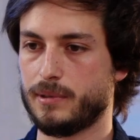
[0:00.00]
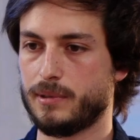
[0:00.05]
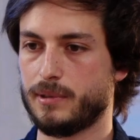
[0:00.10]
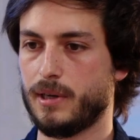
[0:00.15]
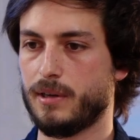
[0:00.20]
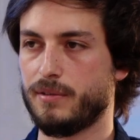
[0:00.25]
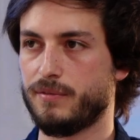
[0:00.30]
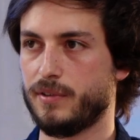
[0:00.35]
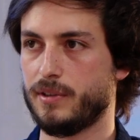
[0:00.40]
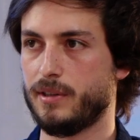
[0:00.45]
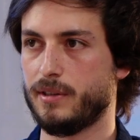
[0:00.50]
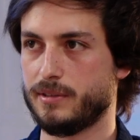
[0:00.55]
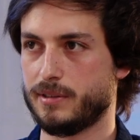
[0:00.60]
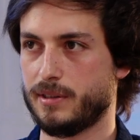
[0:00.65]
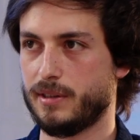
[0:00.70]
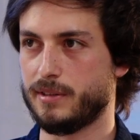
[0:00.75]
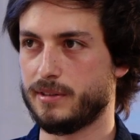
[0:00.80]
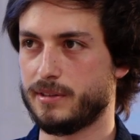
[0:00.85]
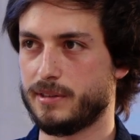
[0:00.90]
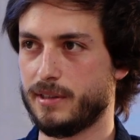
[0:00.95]

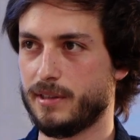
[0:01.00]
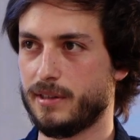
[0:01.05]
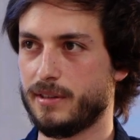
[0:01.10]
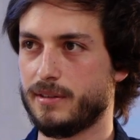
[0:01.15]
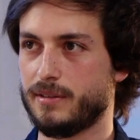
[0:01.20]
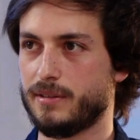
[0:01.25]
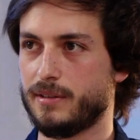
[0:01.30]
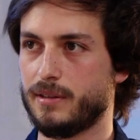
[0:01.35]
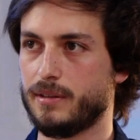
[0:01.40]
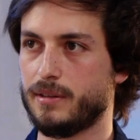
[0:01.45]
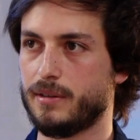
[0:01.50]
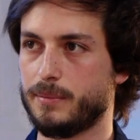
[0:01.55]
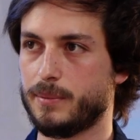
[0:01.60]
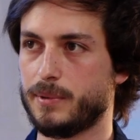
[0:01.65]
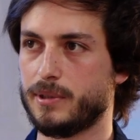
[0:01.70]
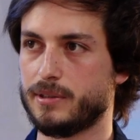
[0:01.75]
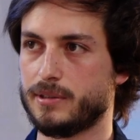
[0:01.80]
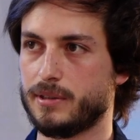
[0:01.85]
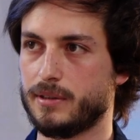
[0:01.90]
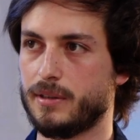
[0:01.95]
confidence, let's say, in a
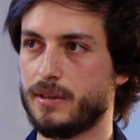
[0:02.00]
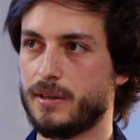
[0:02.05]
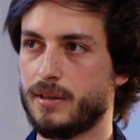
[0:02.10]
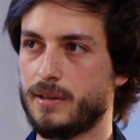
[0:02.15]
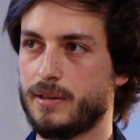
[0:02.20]
person.